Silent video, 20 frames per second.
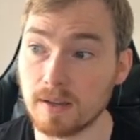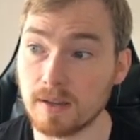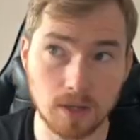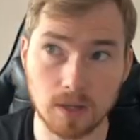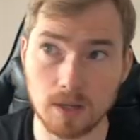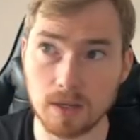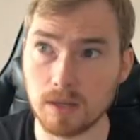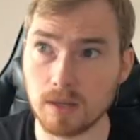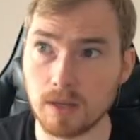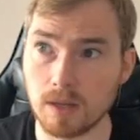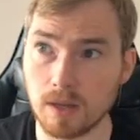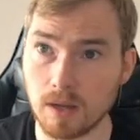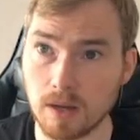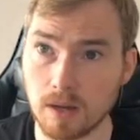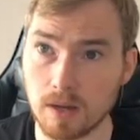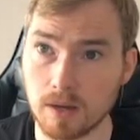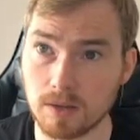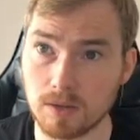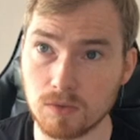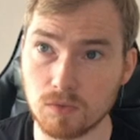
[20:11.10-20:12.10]
Okay,
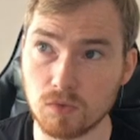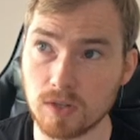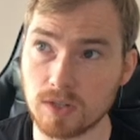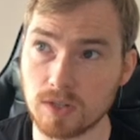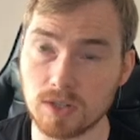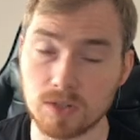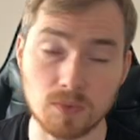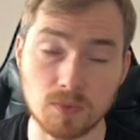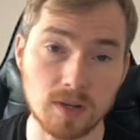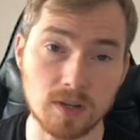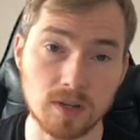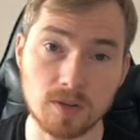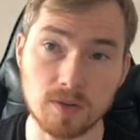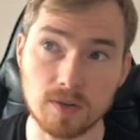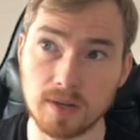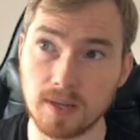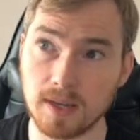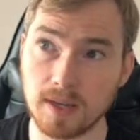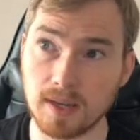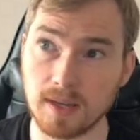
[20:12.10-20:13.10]
the rest is where you
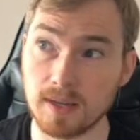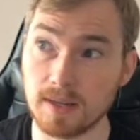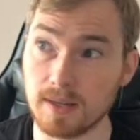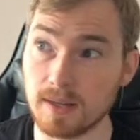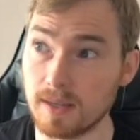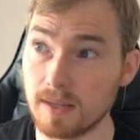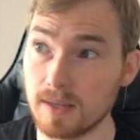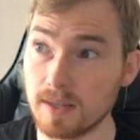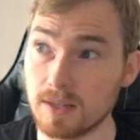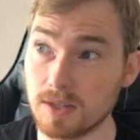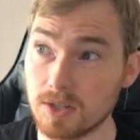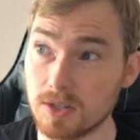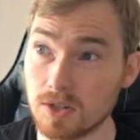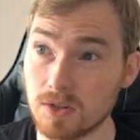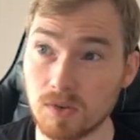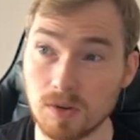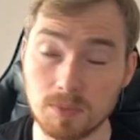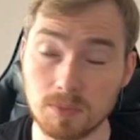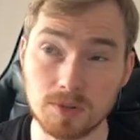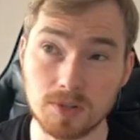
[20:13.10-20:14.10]
can add
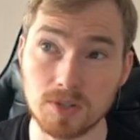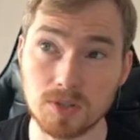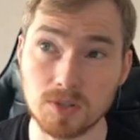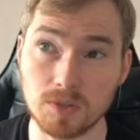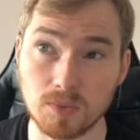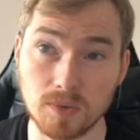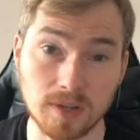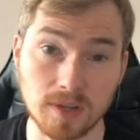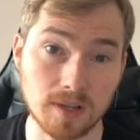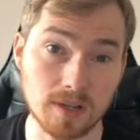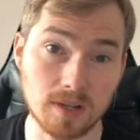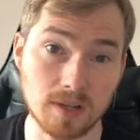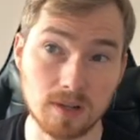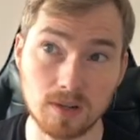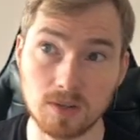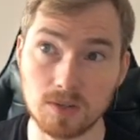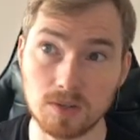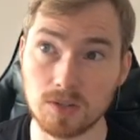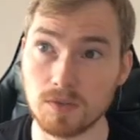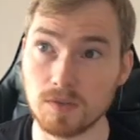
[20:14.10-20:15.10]
additional options. We're going to
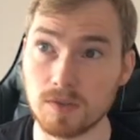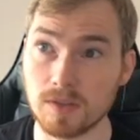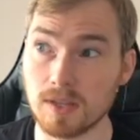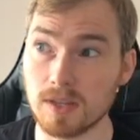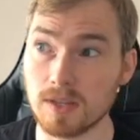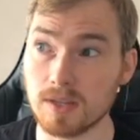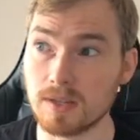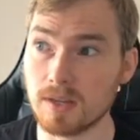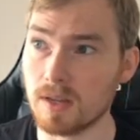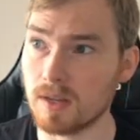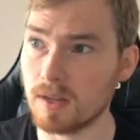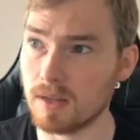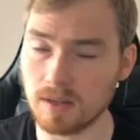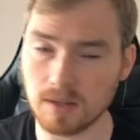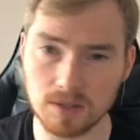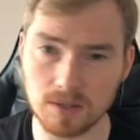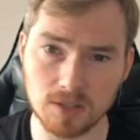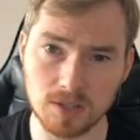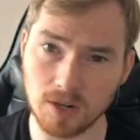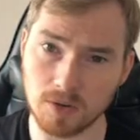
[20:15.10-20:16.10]
gloss over these.
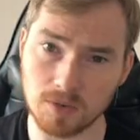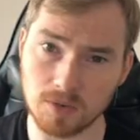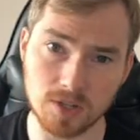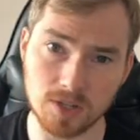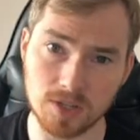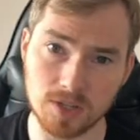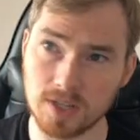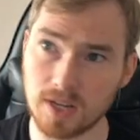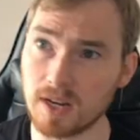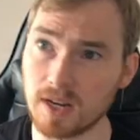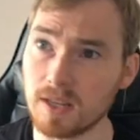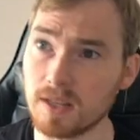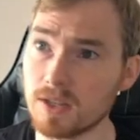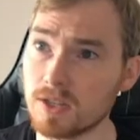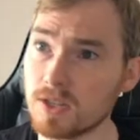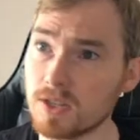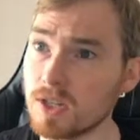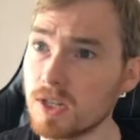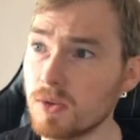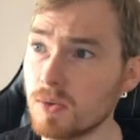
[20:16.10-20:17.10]
Lastly, I'll just say the
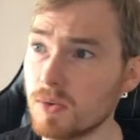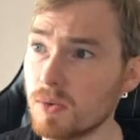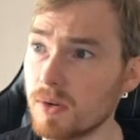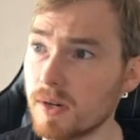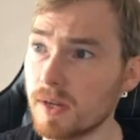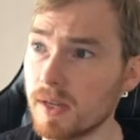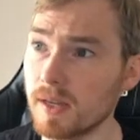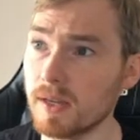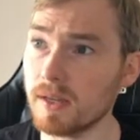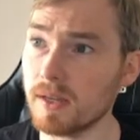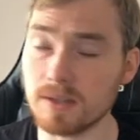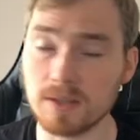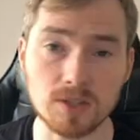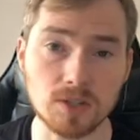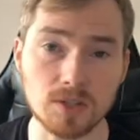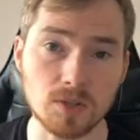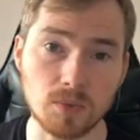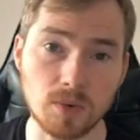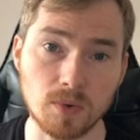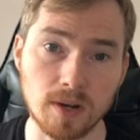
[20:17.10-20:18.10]
SQL here.
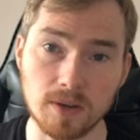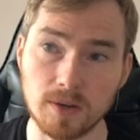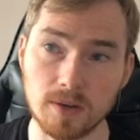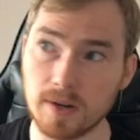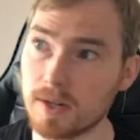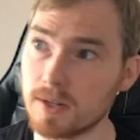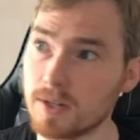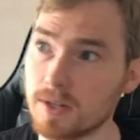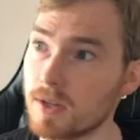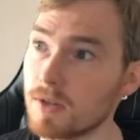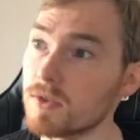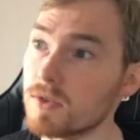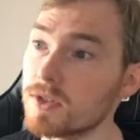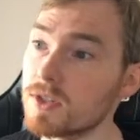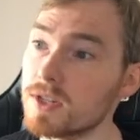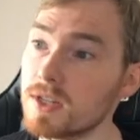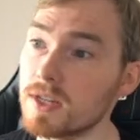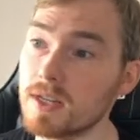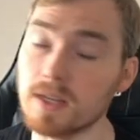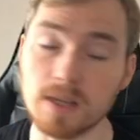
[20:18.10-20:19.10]
This is where you can actually go and
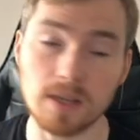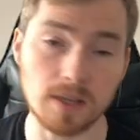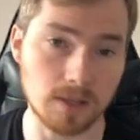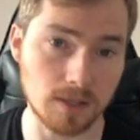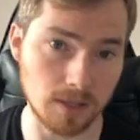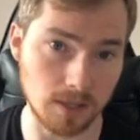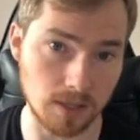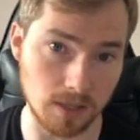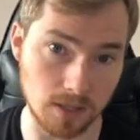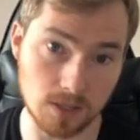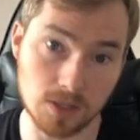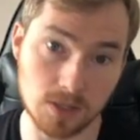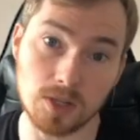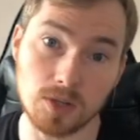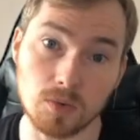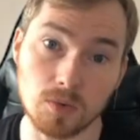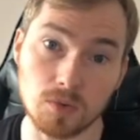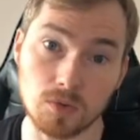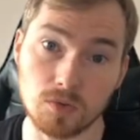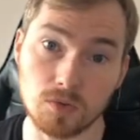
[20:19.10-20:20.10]
see the
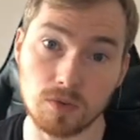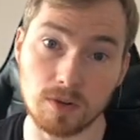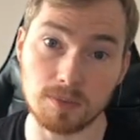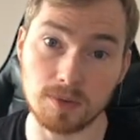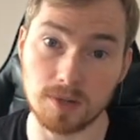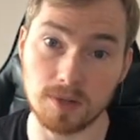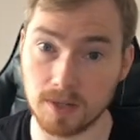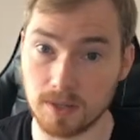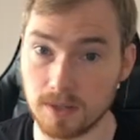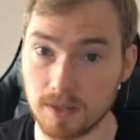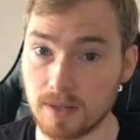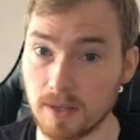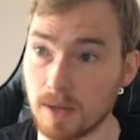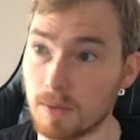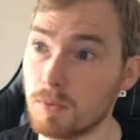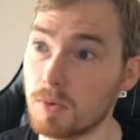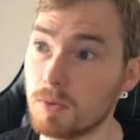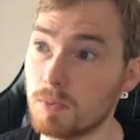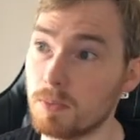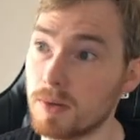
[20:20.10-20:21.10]
SQL script
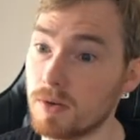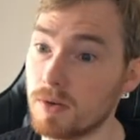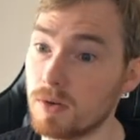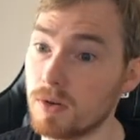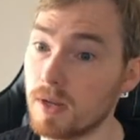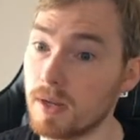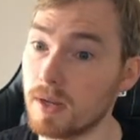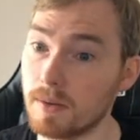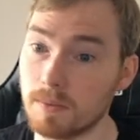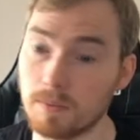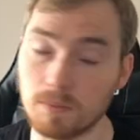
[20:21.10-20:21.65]
that will be